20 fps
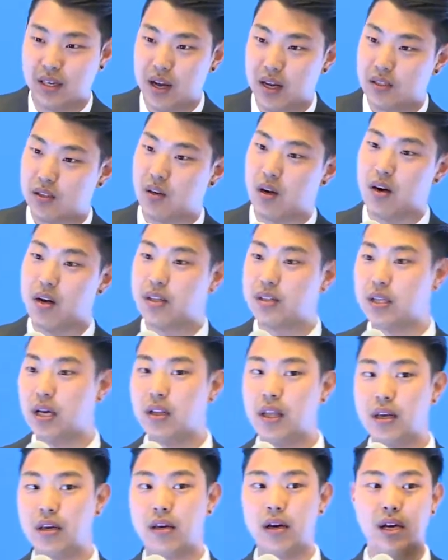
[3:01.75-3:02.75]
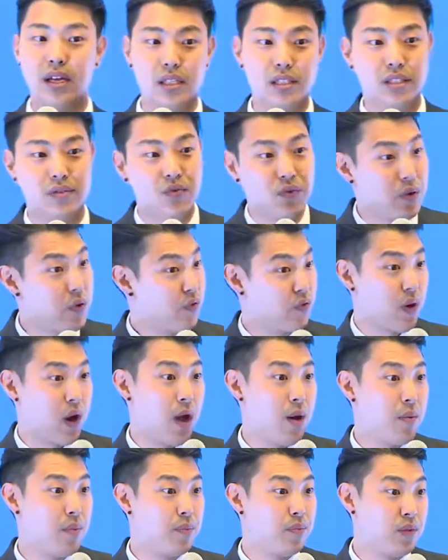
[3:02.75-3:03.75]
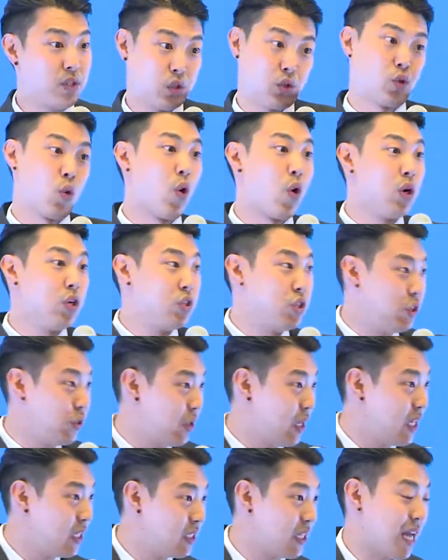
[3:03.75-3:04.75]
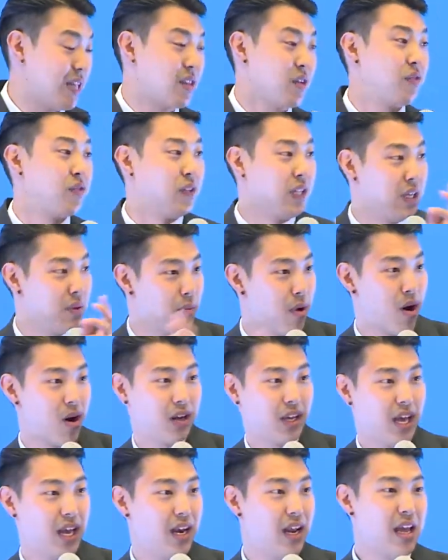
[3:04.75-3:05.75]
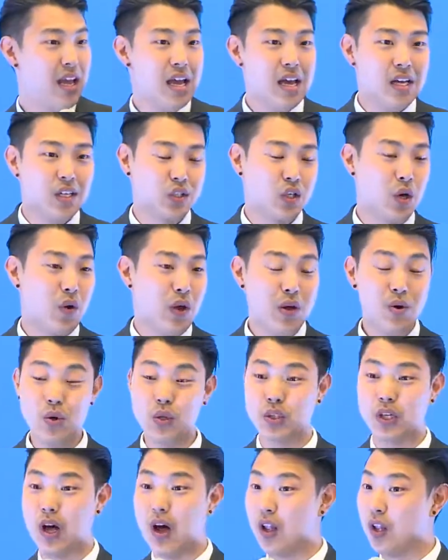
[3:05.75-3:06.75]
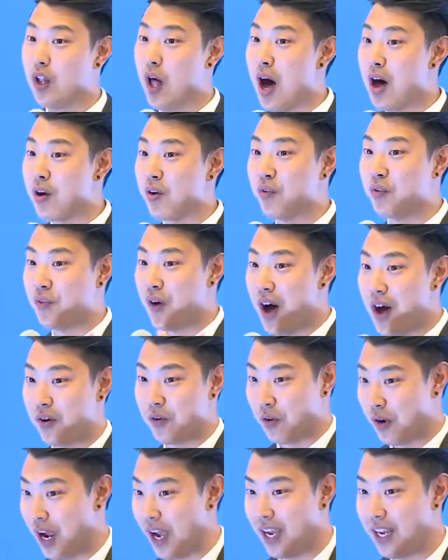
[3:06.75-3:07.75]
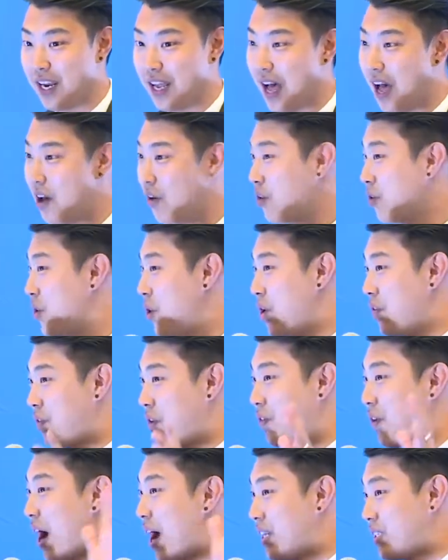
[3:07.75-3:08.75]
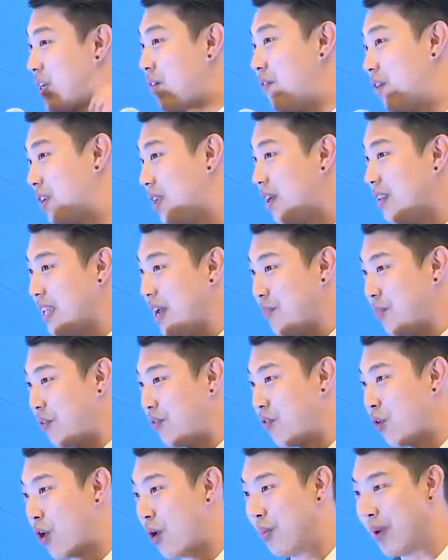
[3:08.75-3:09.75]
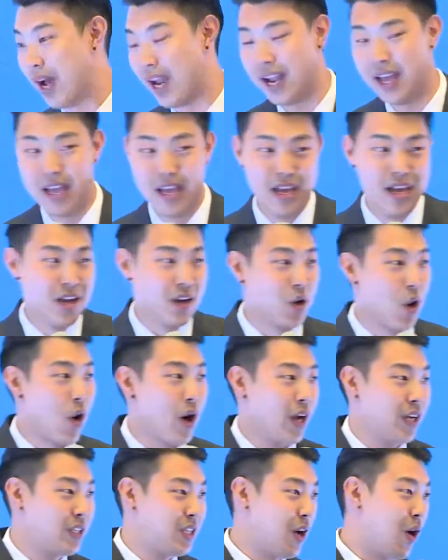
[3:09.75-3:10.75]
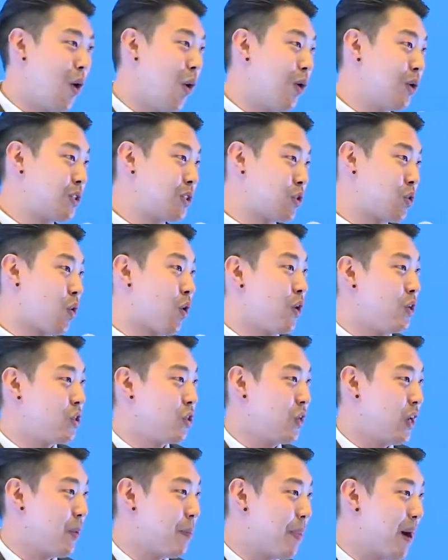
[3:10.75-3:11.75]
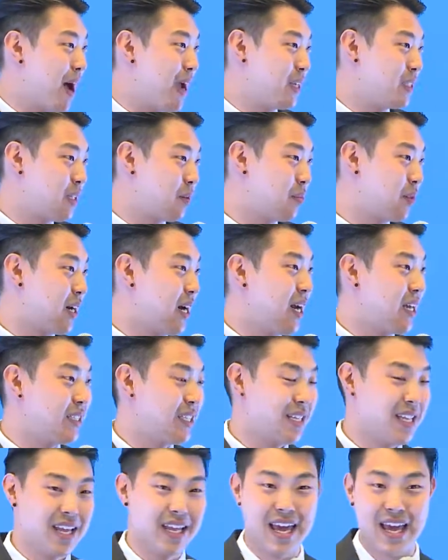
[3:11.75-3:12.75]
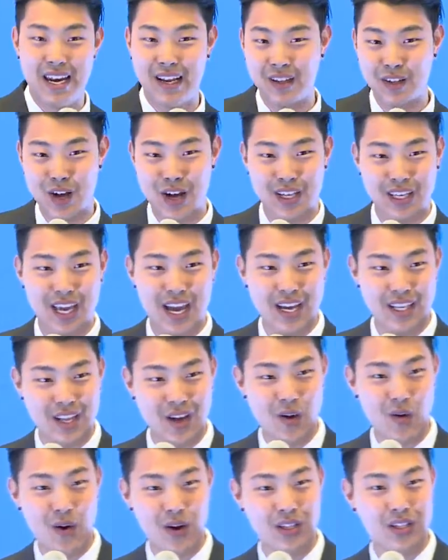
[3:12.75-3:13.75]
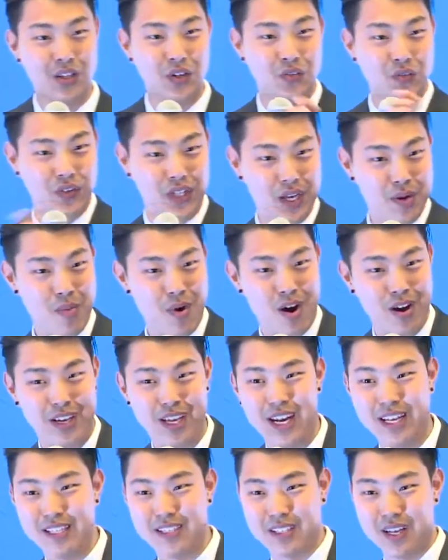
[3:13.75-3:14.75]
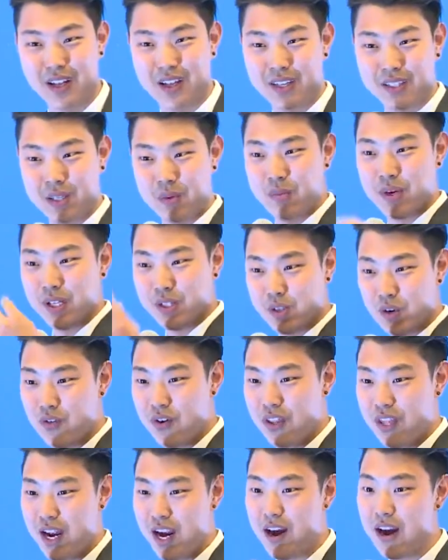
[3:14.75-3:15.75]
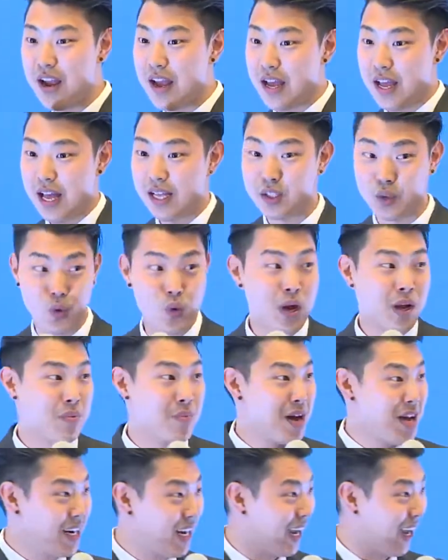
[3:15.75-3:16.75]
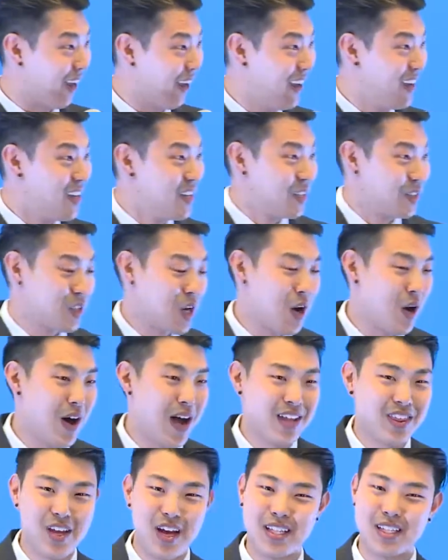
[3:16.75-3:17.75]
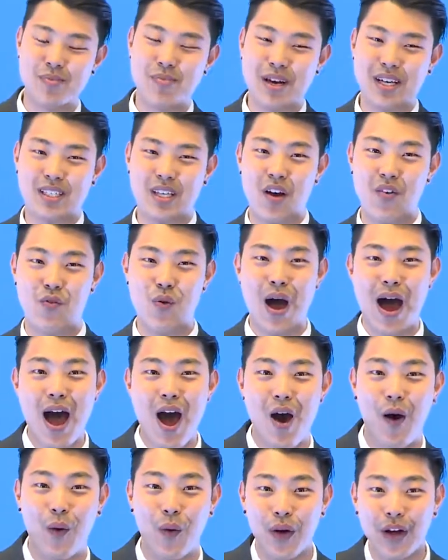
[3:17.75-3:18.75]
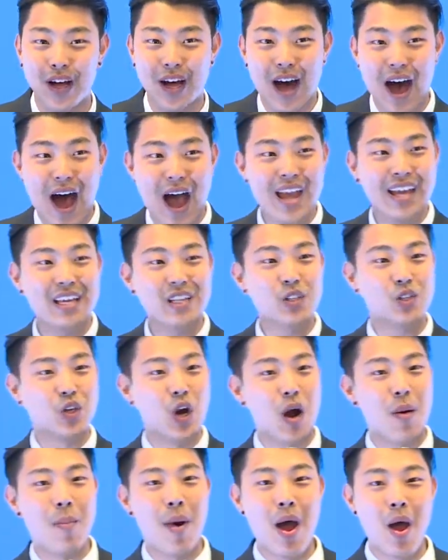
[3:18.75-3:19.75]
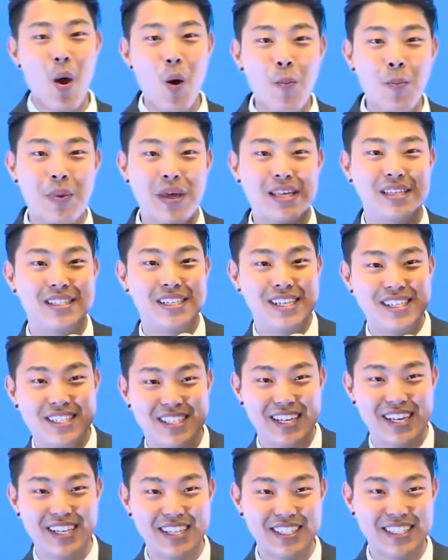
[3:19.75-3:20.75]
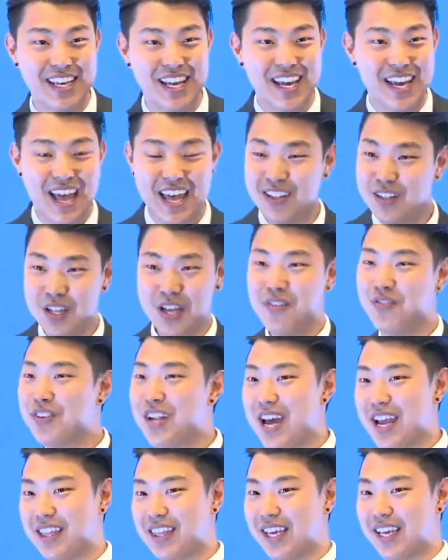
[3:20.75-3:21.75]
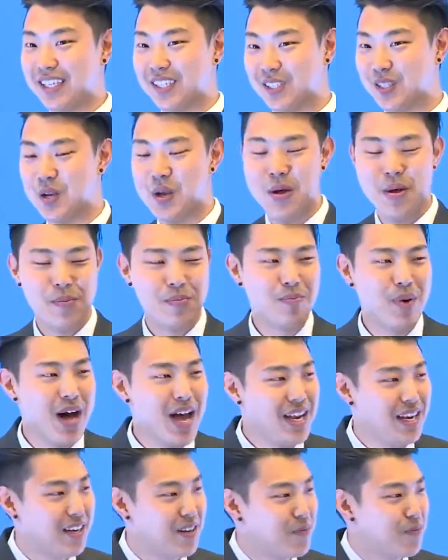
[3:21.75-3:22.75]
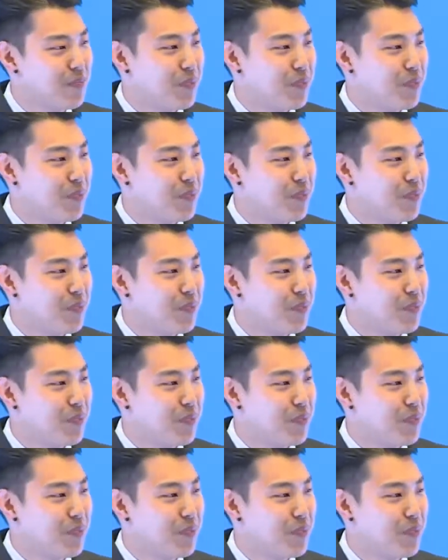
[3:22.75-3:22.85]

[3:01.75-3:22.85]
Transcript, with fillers: and I started selling goods from storage units at the flea market. So it was a lot of fun, right? I don't know if you guys ever done that before, but going to an old storage unit, buying some goods, and then getting lucky, and then going to the flea market and selling some goods over there, that's quick money. So I thought to myself, wow, I can start my own businesses and live like this. But